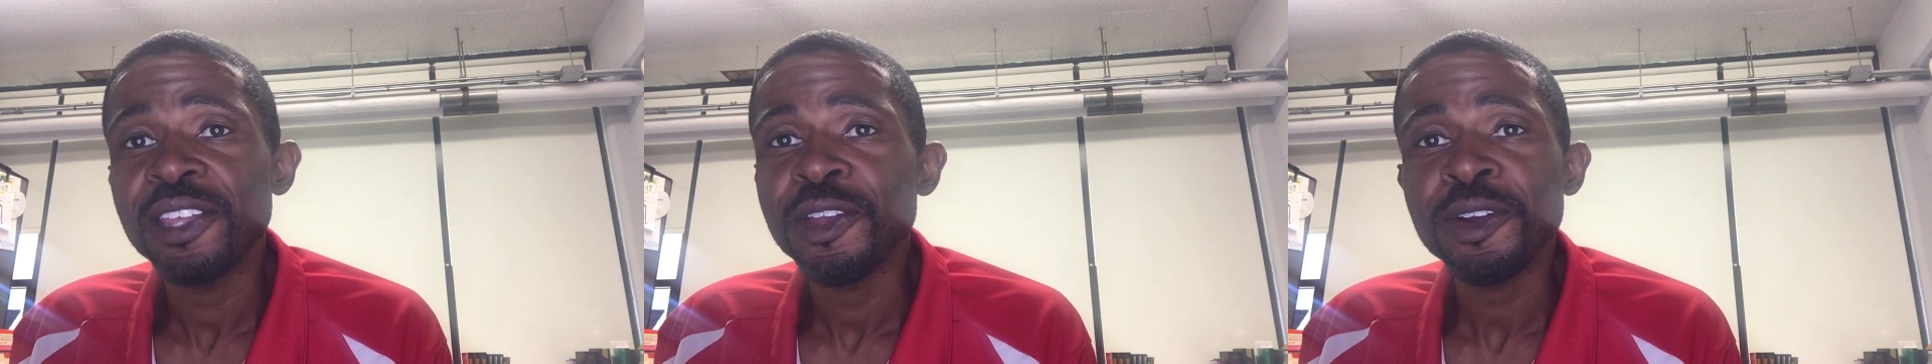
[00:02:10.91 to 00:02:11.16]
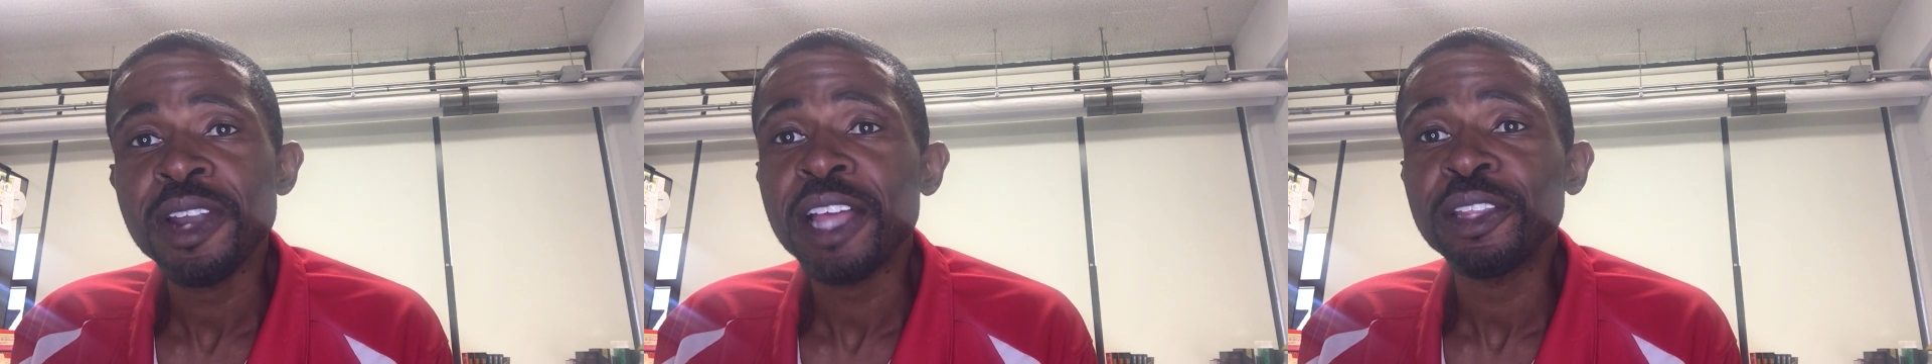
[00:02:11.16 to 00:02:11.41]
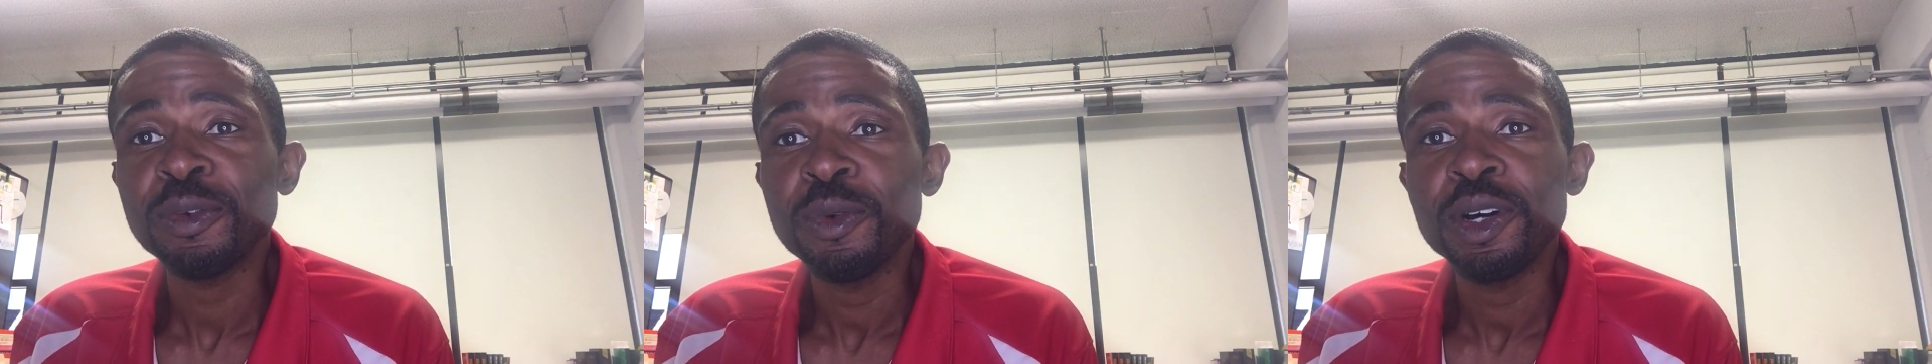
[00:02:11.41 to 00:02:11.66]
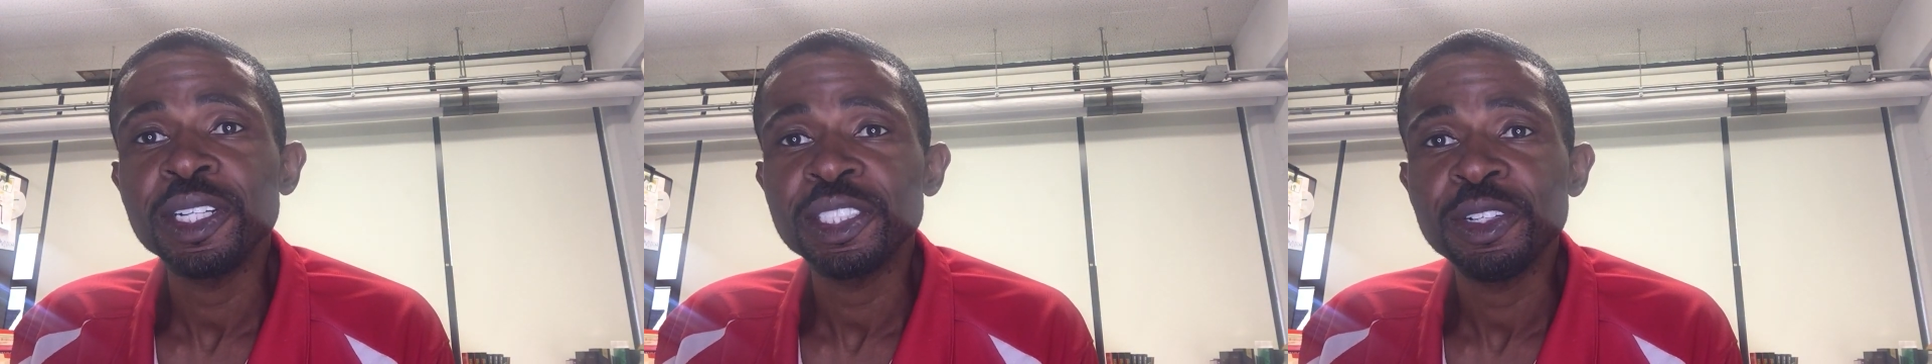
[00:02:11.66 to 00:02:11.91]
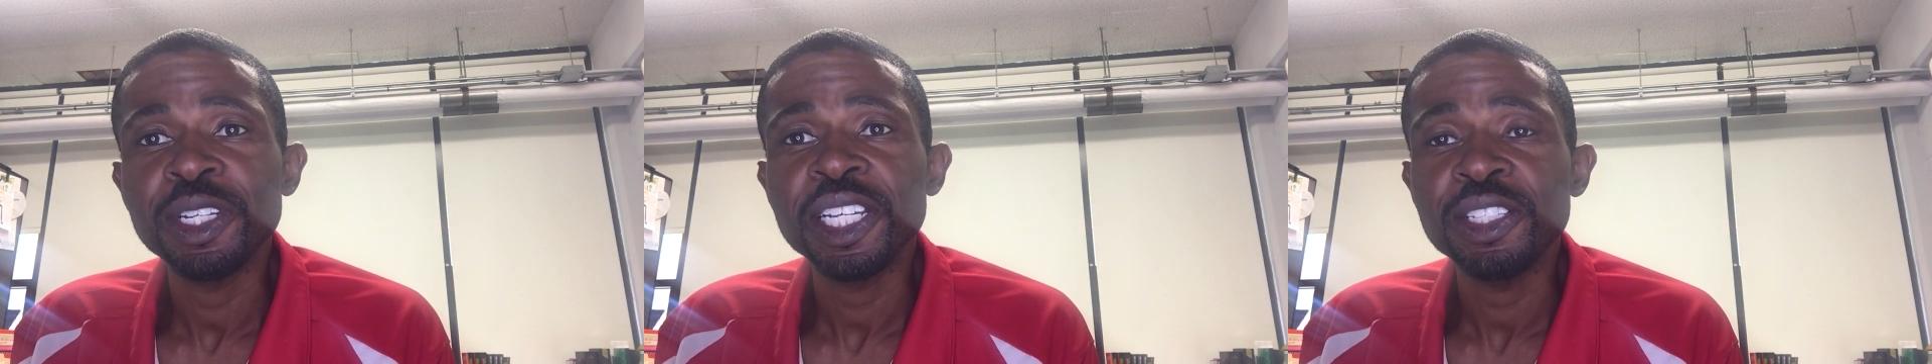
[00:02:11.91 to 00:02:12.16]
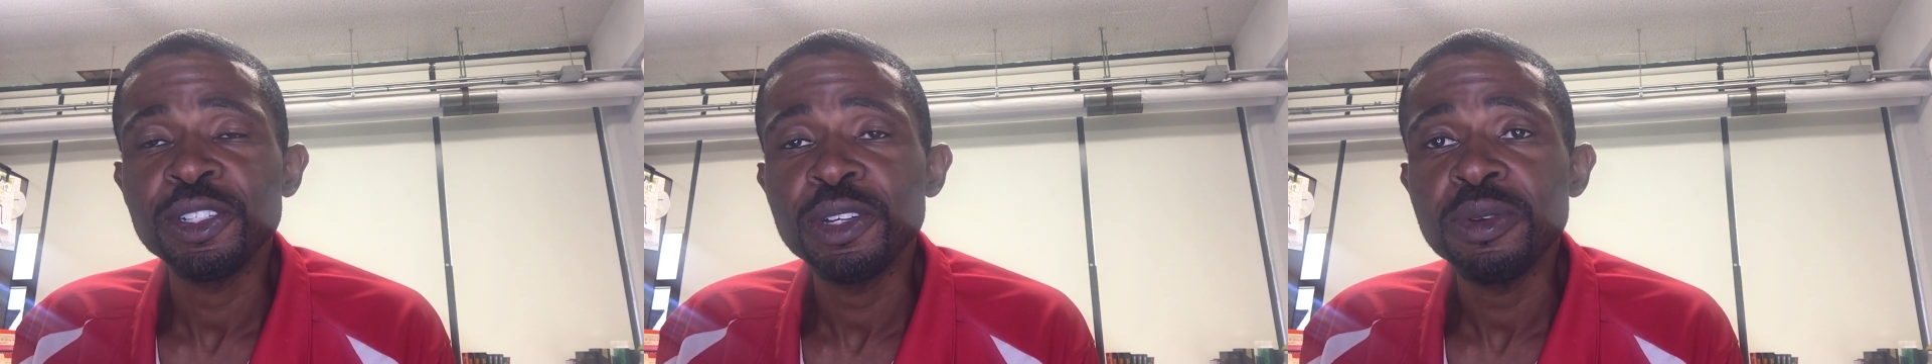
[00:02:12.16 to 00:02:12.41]
you're not the one that's going to
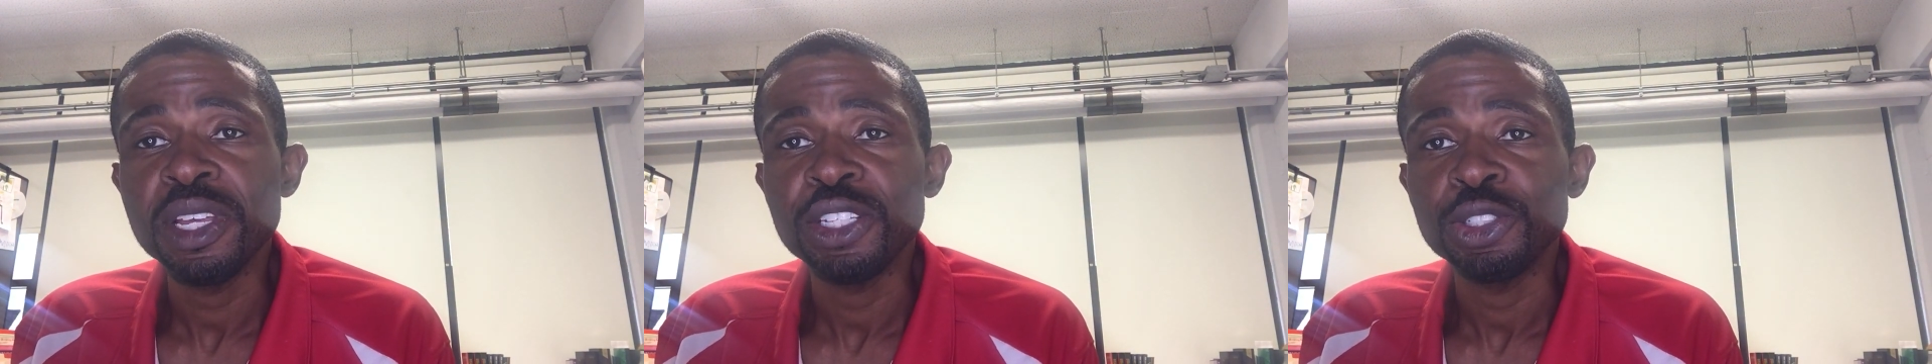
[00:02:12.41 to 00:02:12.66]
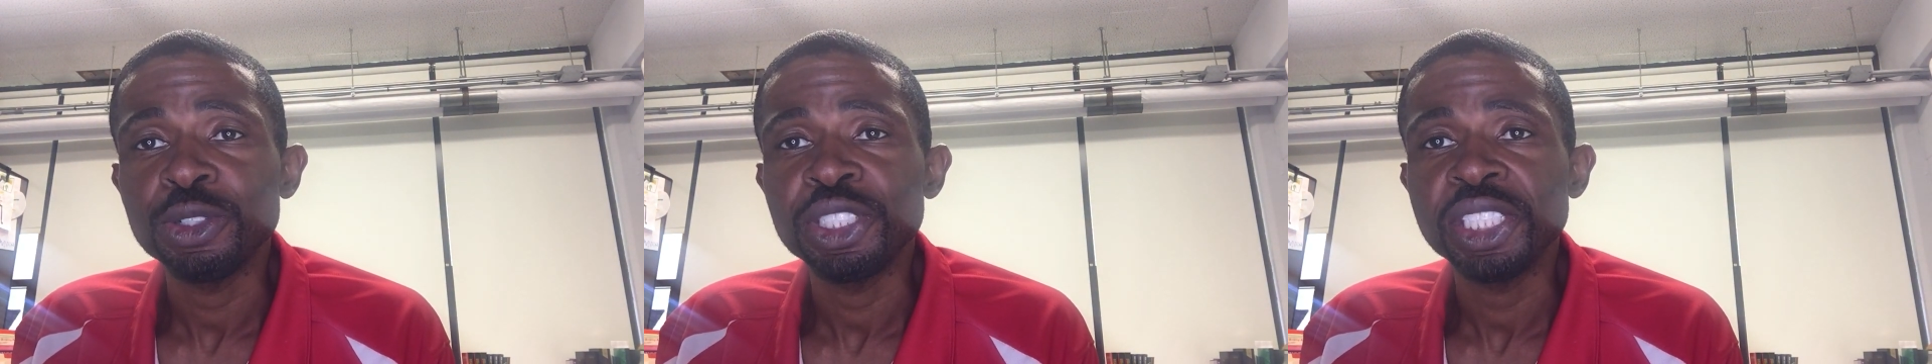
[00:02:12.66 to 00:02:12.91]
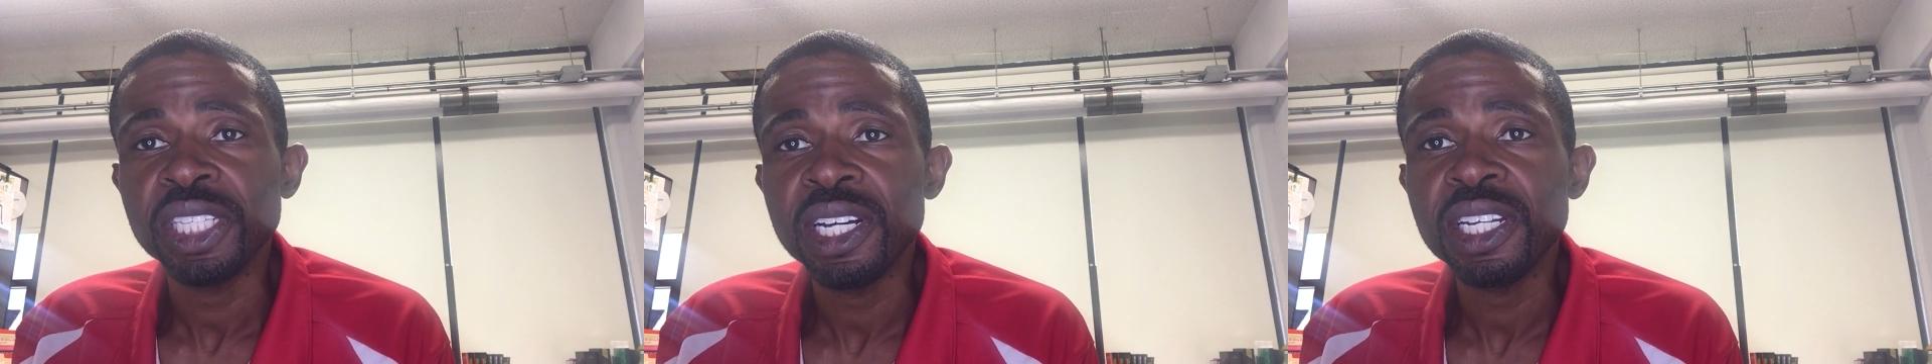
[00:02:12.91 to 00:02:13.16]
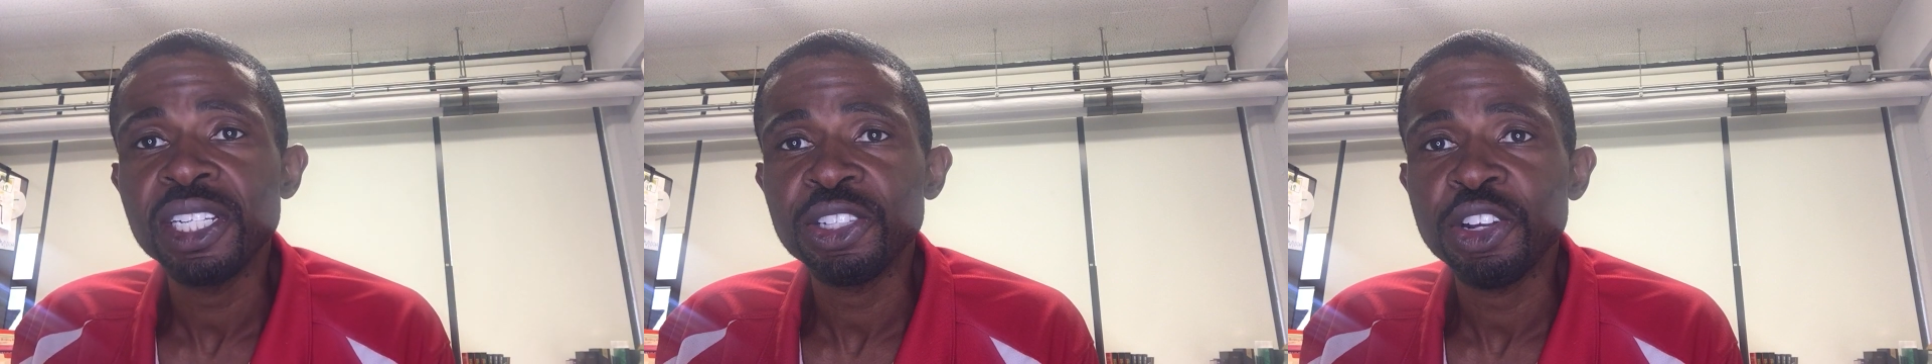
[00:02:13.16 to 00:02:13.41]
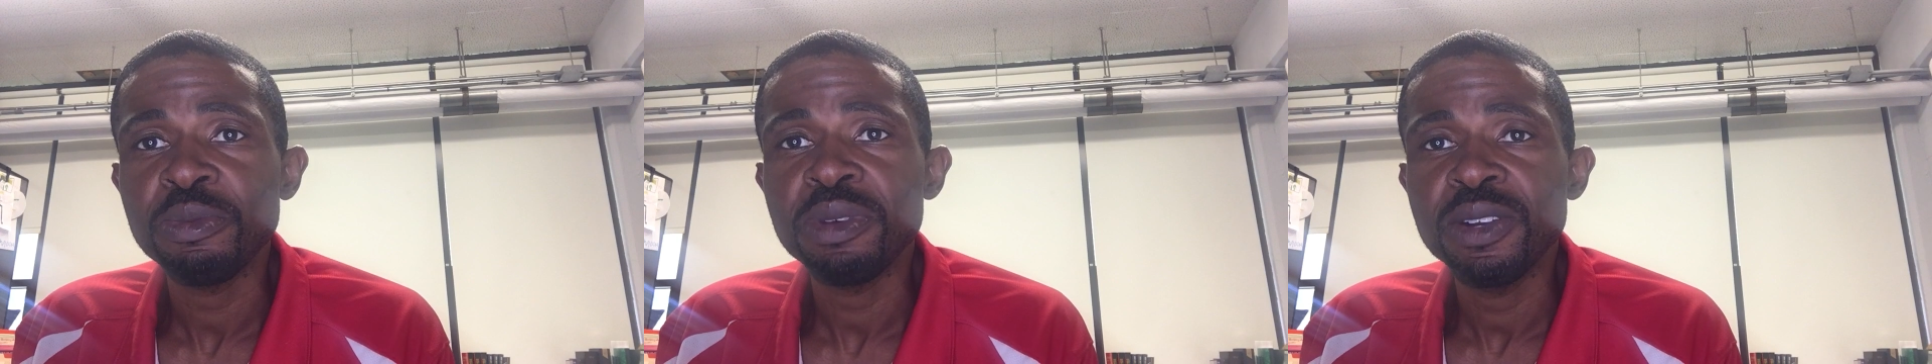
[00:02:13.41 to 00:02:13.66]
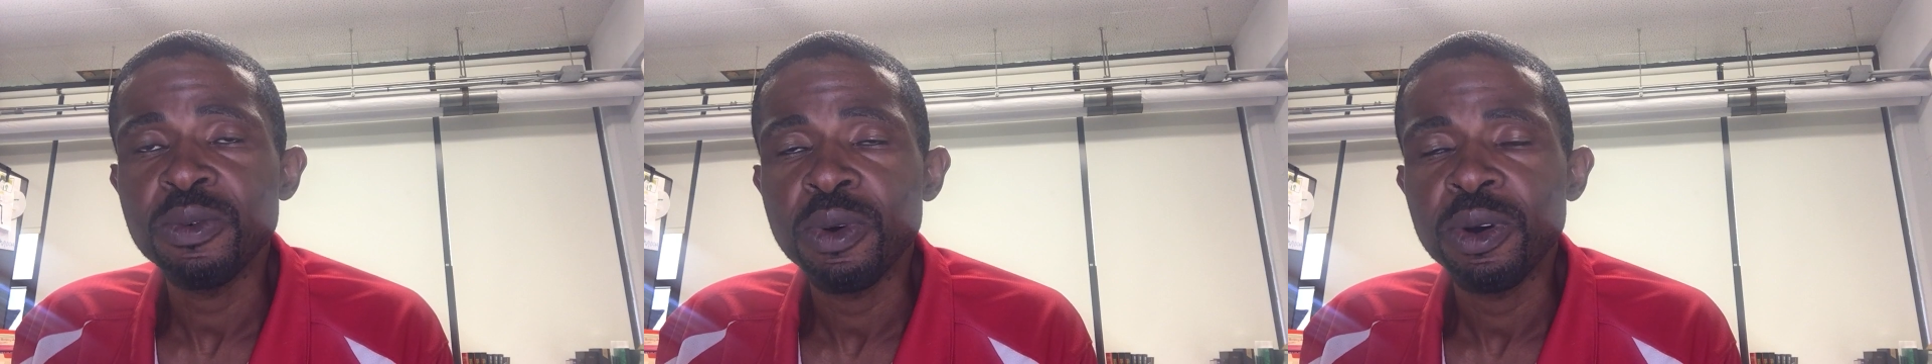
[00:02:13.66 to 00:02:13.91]
get to do this. Your son is going to
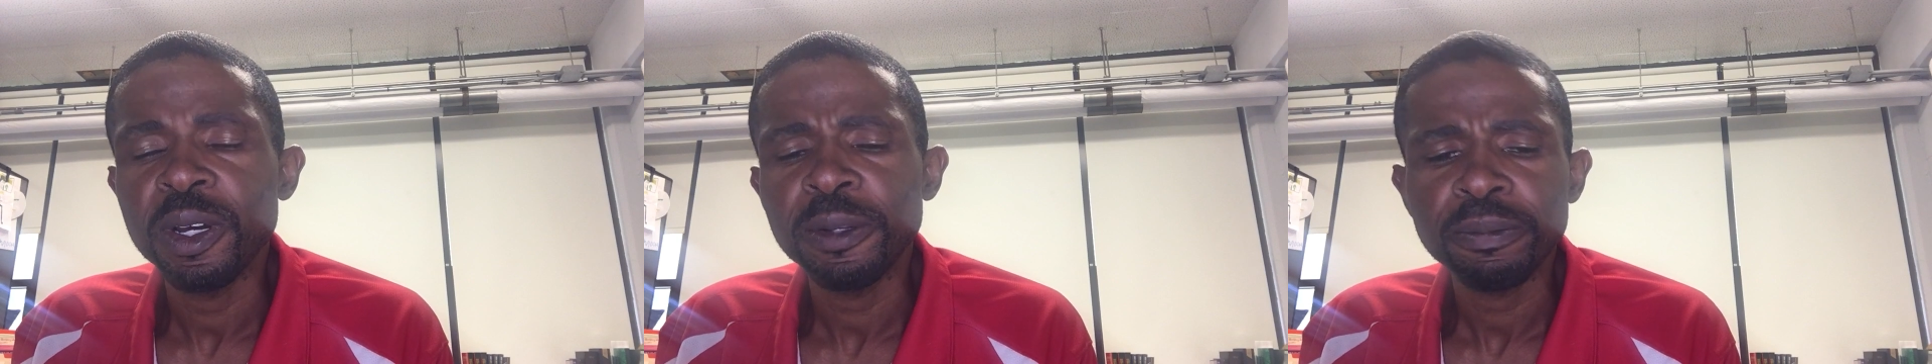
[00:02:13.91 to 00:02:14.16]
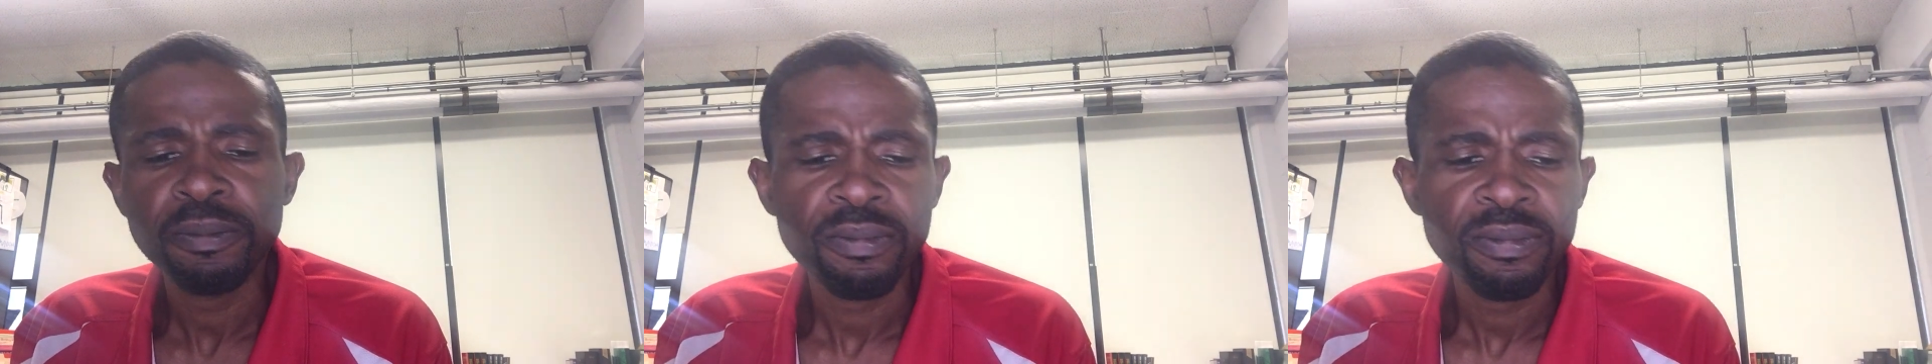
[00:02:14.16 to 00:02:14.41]
be the one."